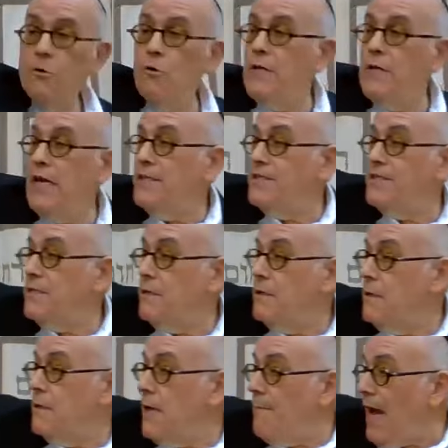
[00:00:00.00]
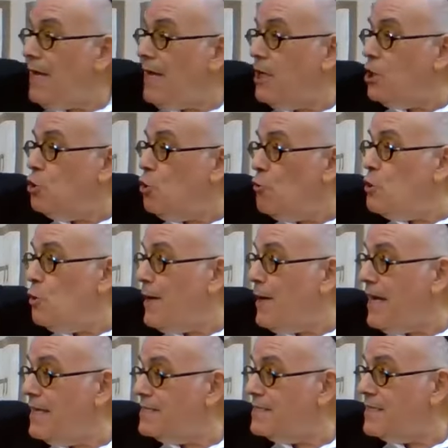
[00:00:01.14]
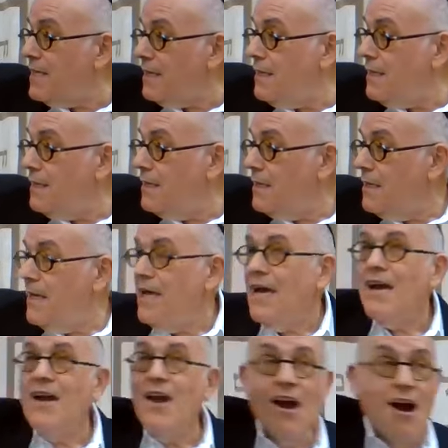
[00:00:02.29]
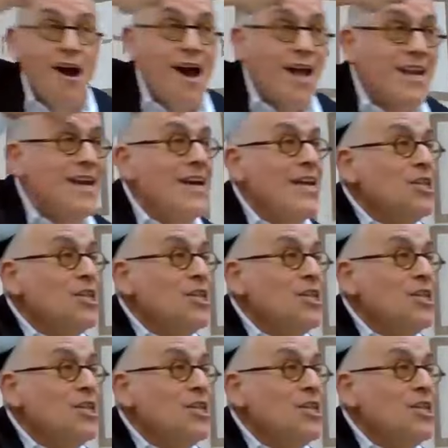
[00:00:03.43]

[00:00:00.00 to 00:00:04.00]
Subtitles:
Who needs? I'm not going to do you a chesed. God